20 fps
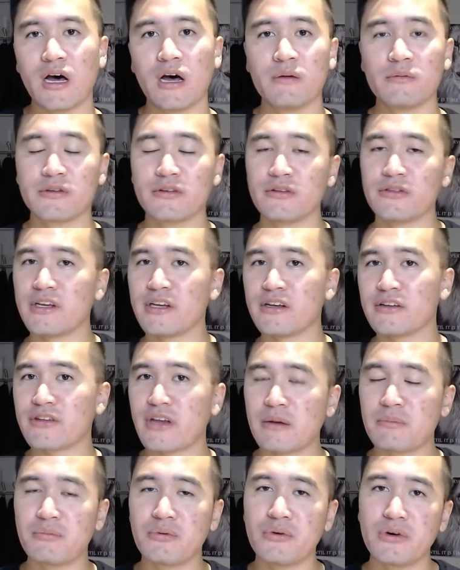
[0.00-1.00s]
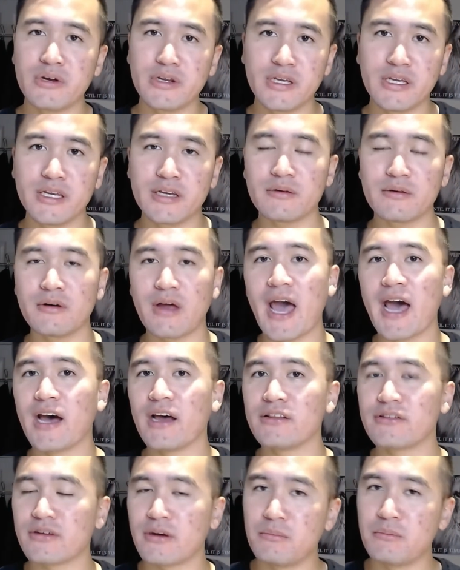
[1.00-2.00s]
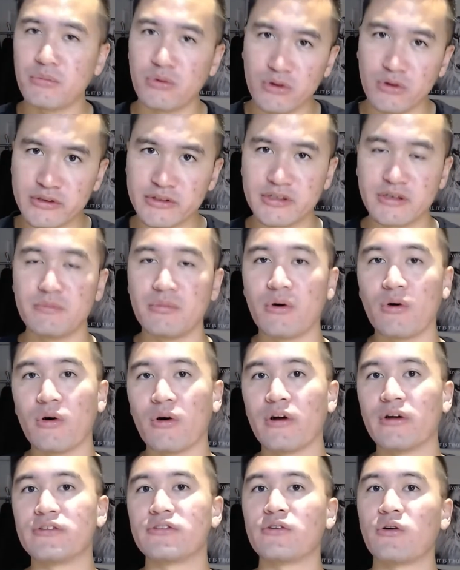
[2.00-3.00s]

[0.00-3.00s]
So things like putting ads on bulletin boards,